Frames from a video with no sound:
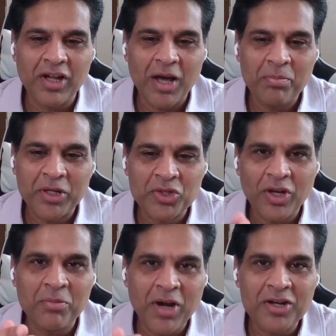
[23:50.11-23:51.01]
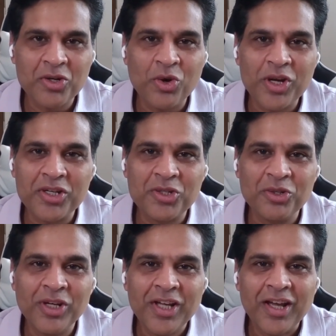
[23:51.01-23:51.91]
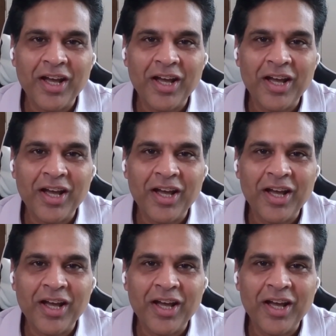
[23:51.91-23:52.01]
topic, so I'm not going to